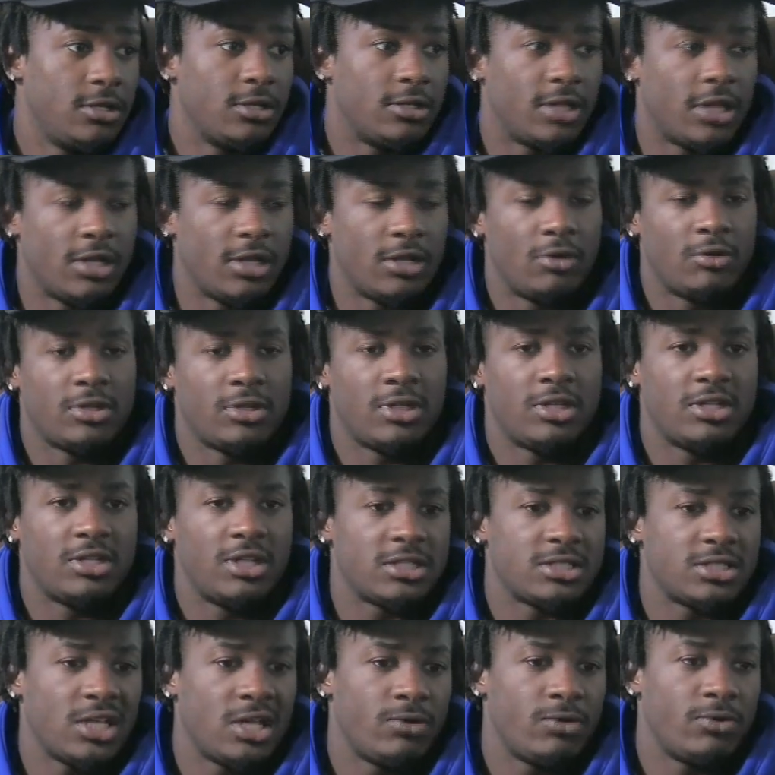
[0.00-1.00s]
they don't get that
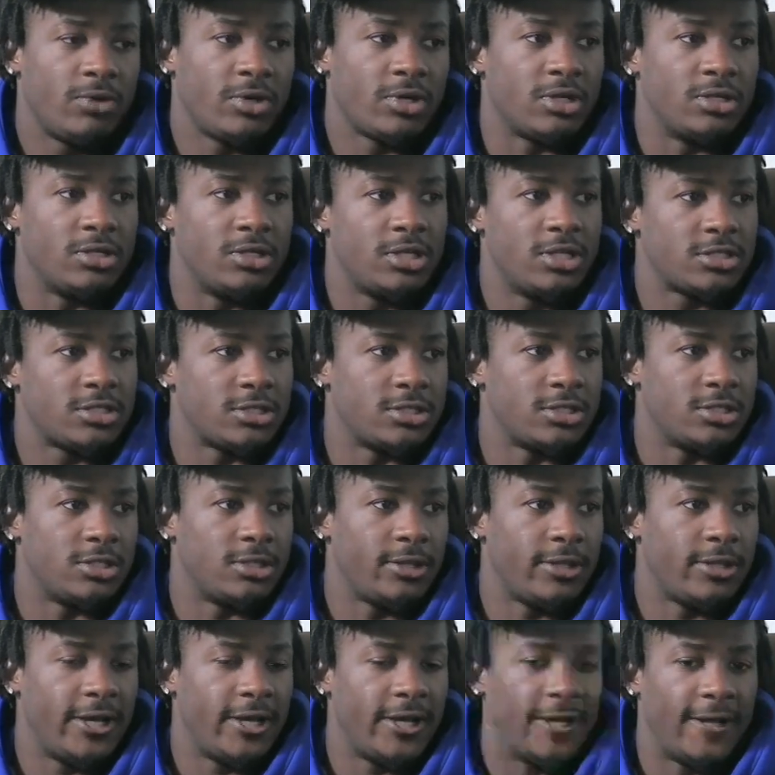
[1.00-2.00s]
same recognition,
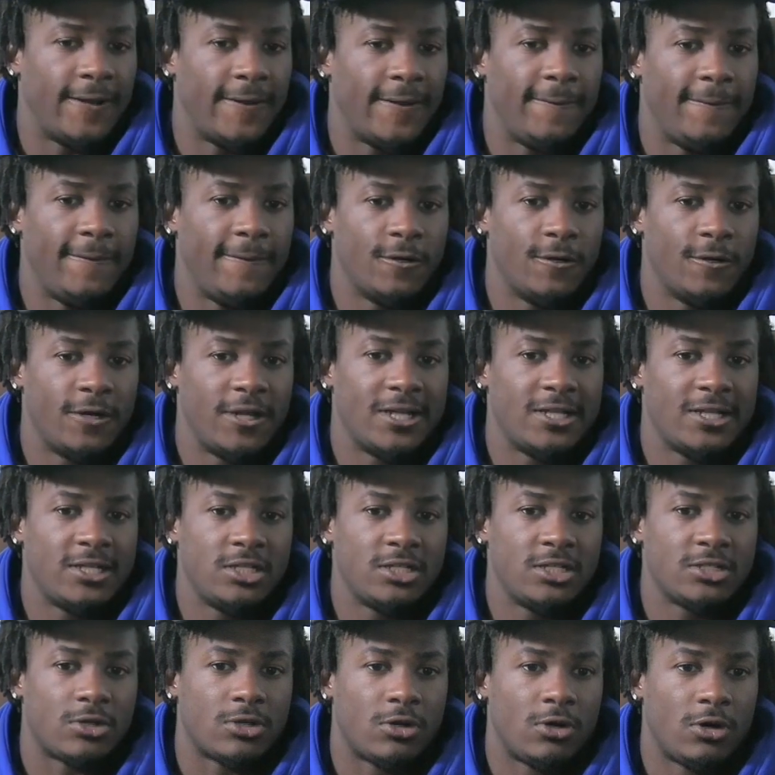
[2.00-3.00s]
and you know that is
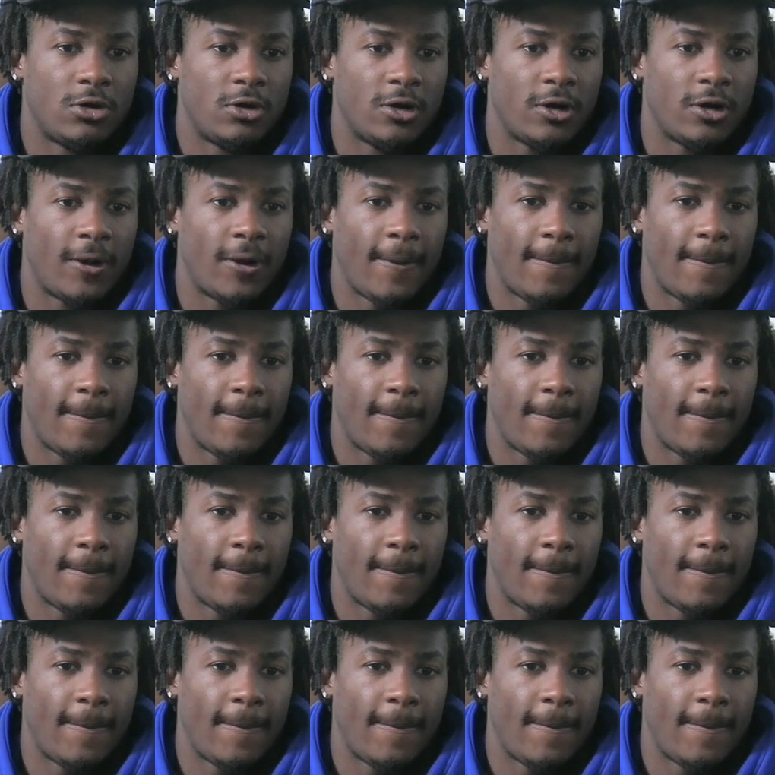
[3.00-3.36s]
hard.